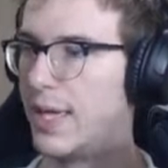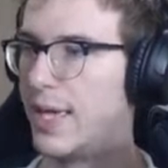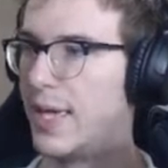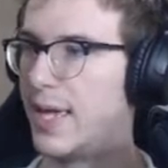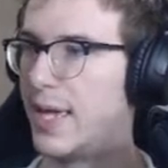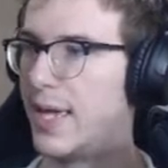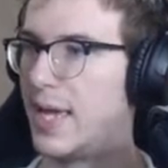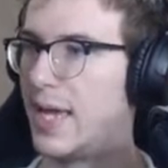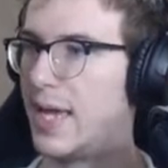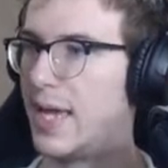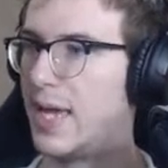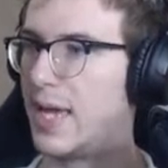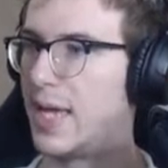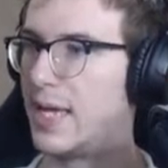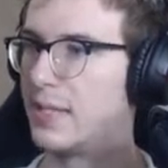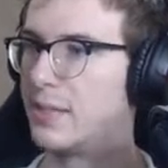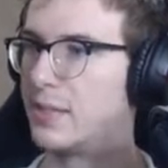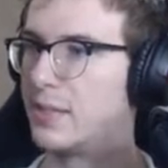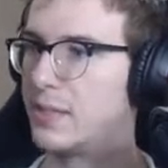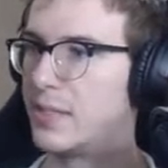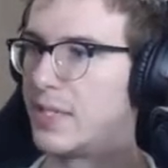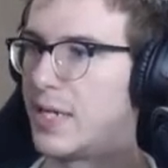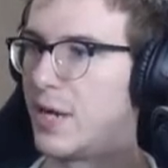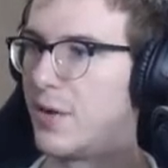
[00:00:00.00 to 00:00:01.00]

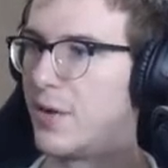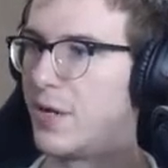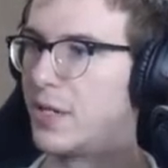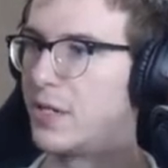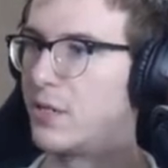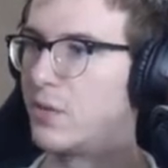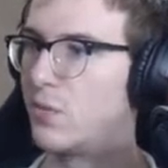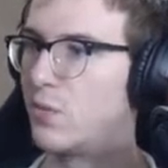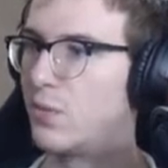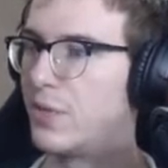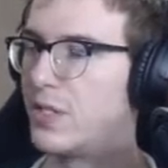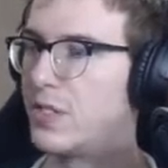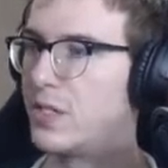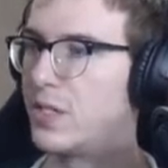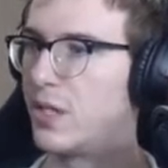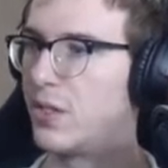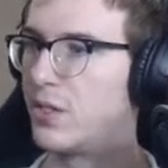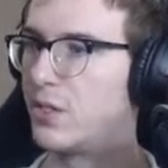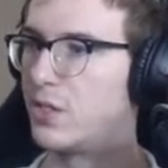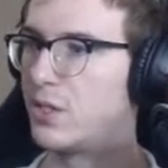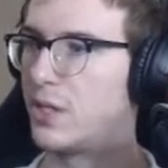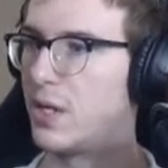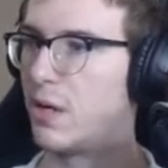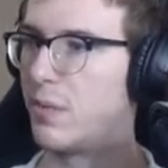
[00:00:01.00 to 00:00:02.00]
And now I can reset the
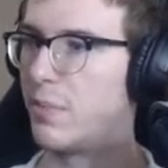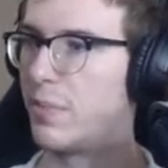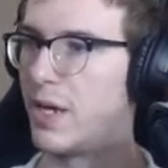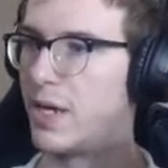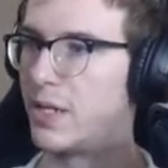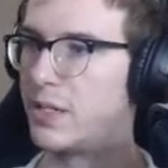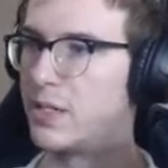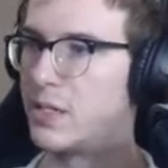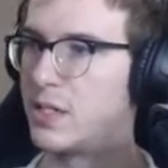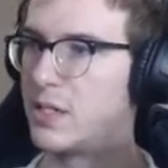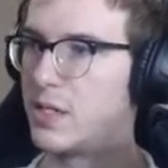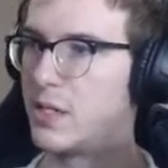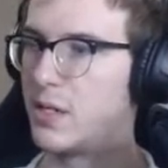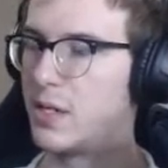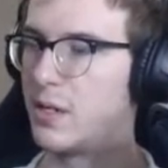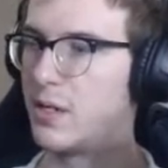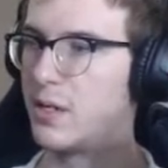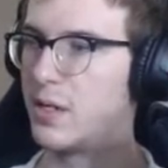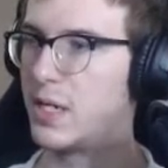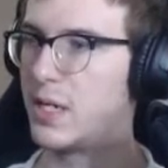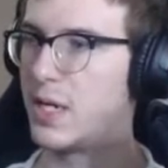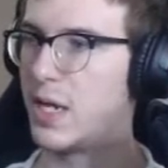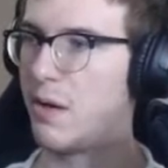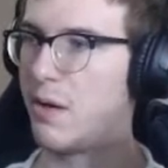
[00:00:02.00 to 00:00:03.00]
Scarab back to here,
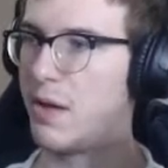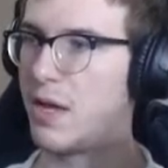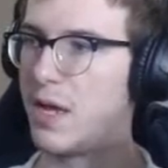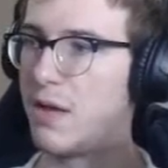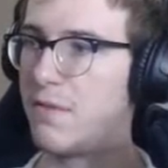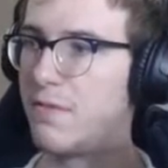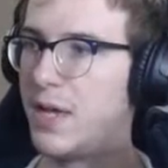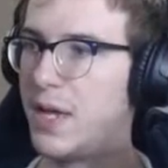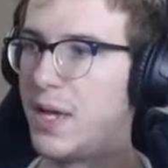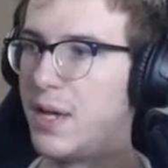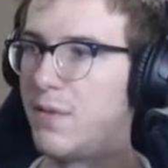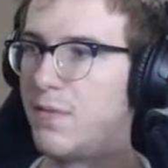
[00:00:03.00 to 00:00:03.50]
and now I have a